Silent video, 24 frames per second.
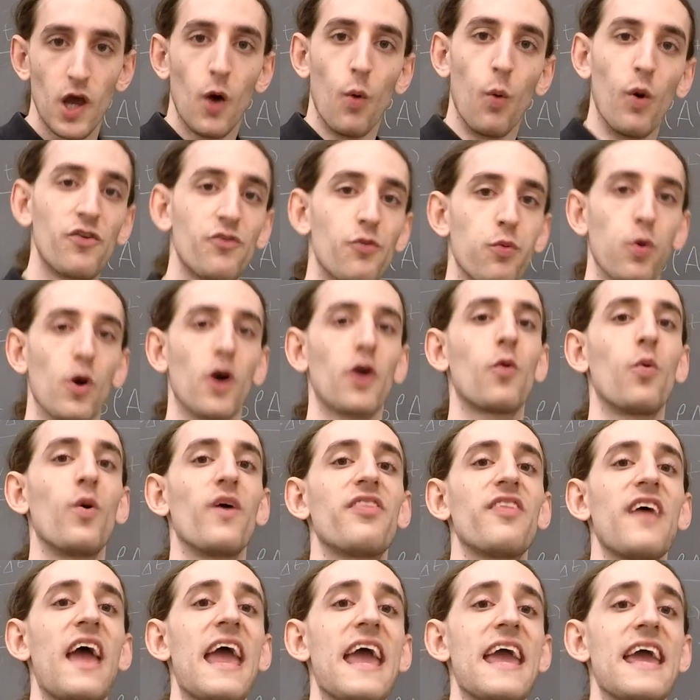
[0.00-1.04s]
which work
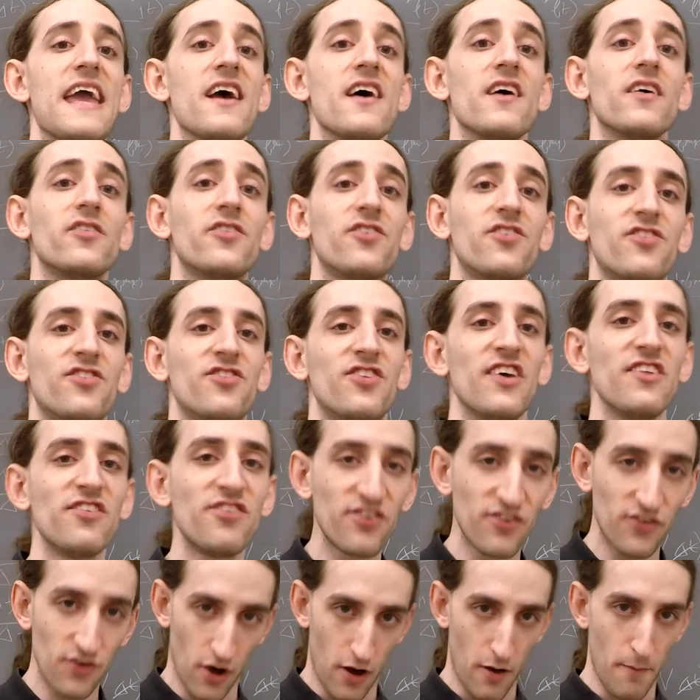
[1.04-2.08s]
with a
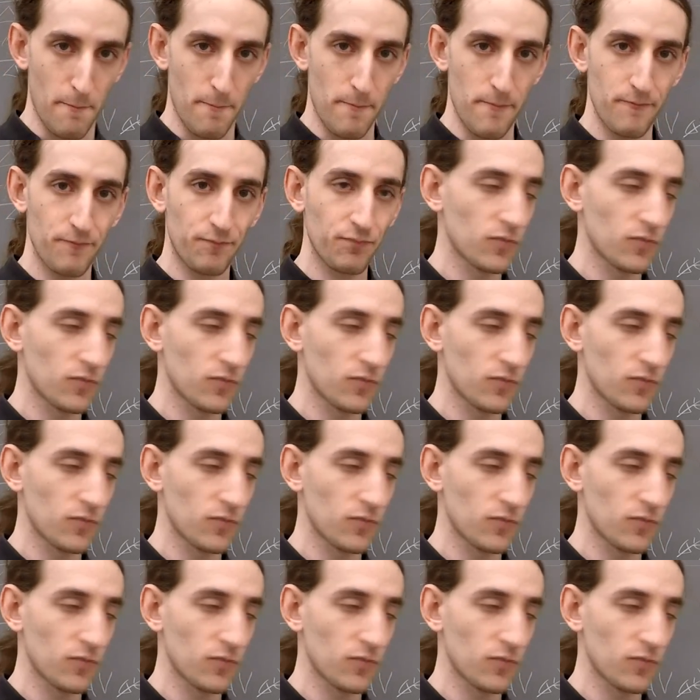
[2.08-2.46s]
system,